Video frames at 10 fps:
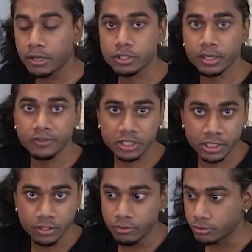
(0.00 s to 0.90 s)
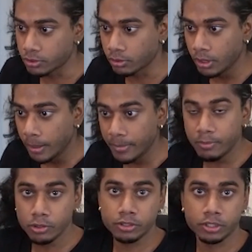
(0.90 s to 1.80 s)
also haven't seen you, so
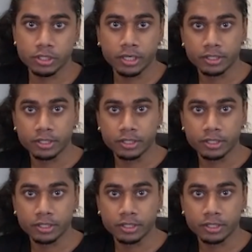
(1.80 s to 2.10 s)
maybe you should start